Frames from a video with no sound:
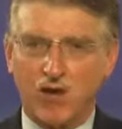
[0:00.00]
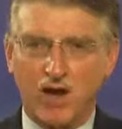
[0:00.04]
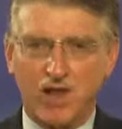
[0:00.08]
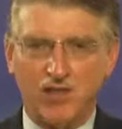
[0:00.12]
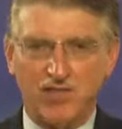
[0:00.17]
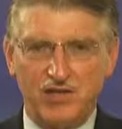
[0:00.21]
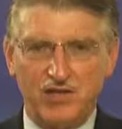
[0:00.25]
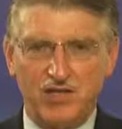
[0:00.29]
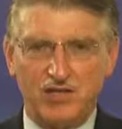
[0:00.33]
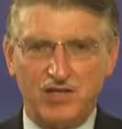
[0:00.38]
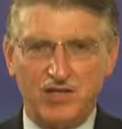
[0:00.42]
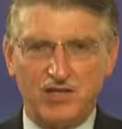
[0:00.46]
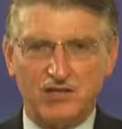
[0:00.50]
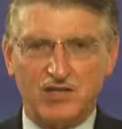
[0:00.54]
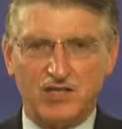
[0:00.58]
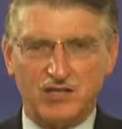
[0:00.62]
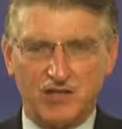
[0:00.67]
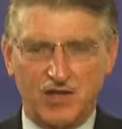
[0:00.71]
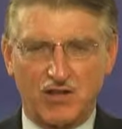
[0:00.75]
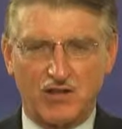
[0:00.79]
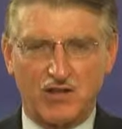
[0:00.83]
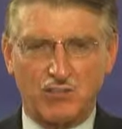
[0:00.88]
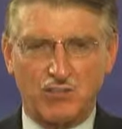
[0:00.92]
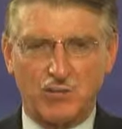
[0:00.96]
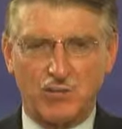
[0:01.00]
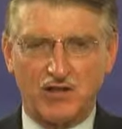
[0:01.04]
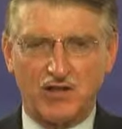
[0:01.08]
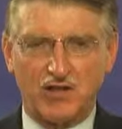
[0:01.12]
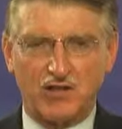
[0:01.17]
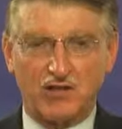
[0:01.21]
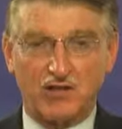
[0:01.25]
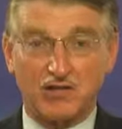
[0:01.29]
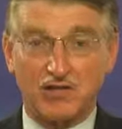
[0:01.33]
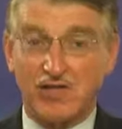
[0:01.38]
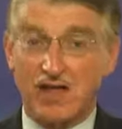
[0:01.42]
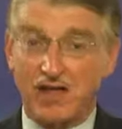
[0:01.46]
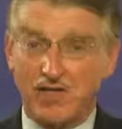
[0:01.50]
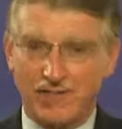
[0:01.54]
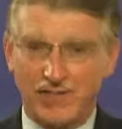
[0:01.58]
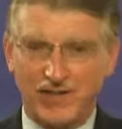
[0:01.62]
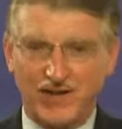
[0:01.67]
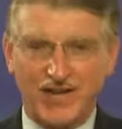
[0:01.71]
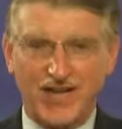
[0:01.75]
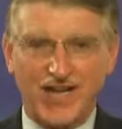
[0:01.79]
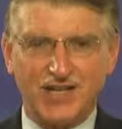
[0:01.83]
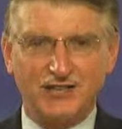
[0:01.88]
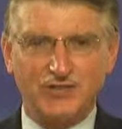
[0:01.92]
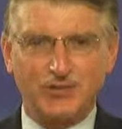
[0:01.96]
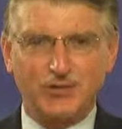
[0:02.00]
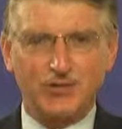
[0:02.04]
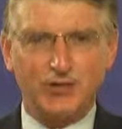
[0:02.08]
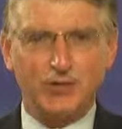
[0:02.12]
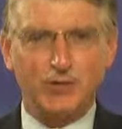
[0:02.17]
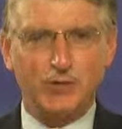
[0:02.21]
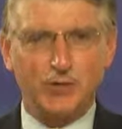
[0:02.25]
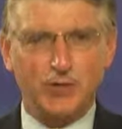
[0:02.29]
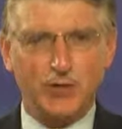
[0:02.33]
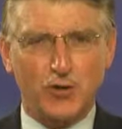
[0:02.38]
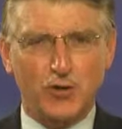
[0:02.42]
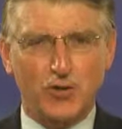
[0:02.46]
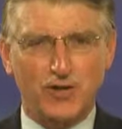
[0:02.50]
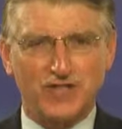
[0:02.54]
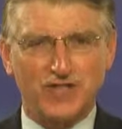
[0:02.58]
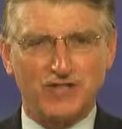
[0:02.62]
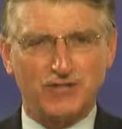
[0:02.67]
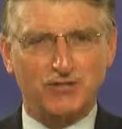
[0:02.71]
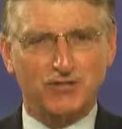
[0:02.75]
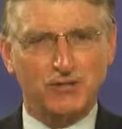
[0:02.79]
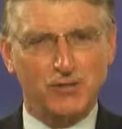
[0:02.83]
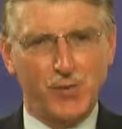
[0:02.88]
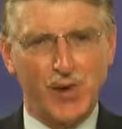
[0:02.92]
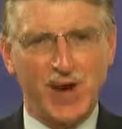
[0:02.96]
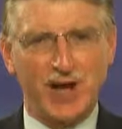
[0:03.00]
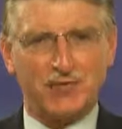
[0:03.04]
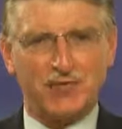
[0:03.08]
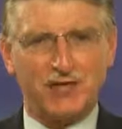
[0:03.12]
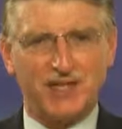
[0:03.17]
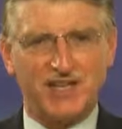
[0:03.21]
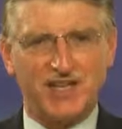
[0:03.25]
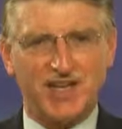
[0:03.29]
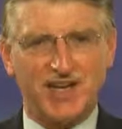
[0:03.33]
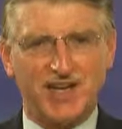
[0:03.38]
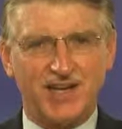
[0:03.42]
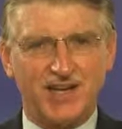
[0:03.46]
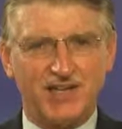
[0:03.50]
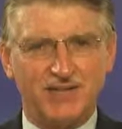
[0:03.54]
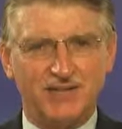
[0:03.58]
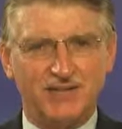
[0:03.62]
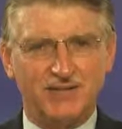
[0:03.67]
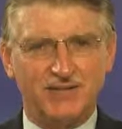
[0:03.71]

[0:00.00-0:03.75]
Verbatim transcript: on these and other political and financial news stories throughout the day.